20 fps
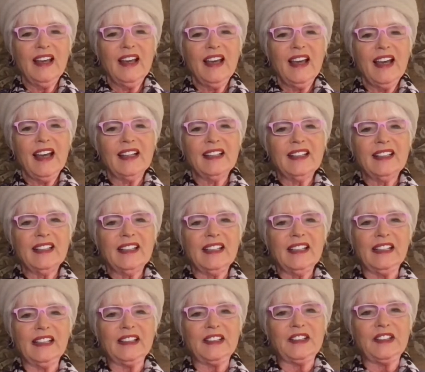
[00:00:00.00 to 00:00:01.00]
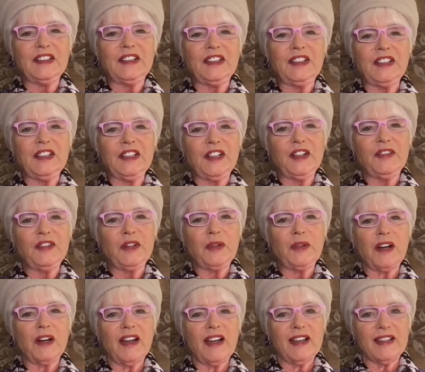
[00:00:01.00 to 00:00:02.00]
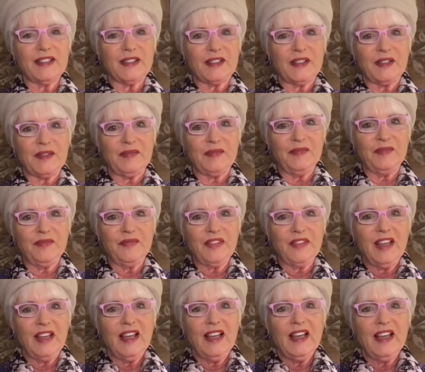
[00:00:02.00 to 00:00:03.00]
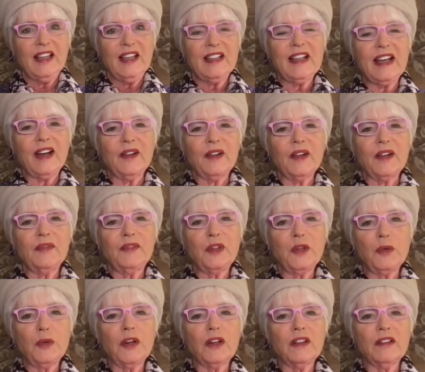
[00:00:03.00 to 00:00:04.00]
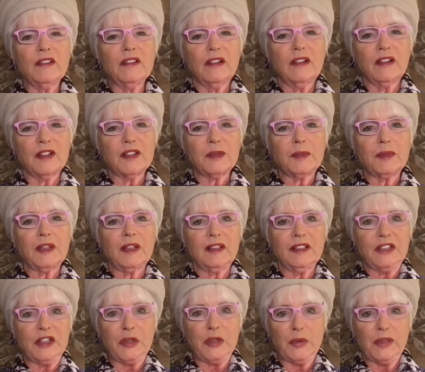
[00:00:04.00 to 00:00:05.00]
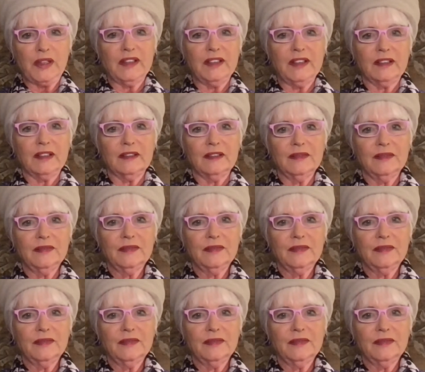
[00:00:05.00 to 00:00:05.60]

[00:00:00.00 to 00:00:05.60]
And the interviewer asked him, now, if you were in the hospital and you were ill,